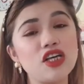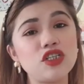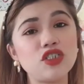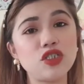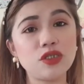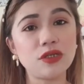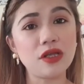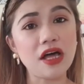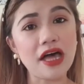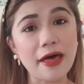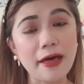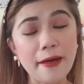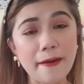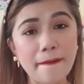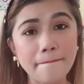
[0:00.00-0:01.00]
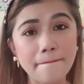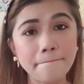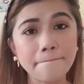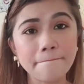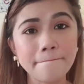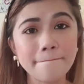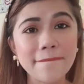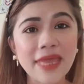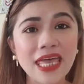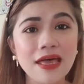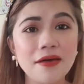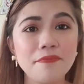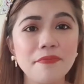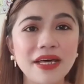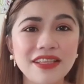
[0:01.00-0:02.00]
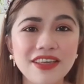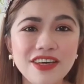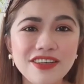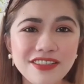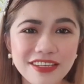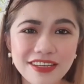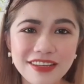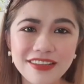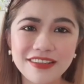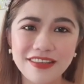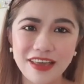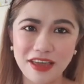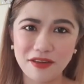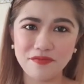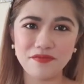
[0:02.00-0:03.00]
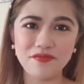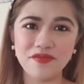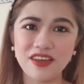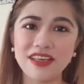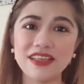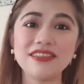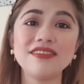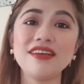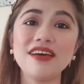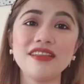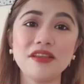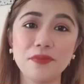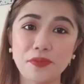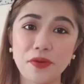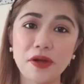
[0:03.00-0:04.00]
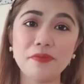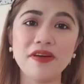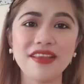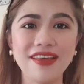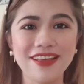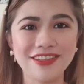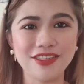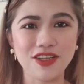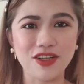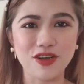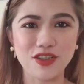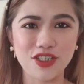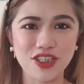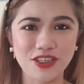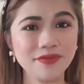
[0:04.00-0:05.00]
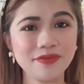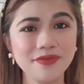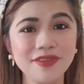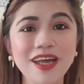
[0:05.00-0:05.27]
using them is not a permanent solution.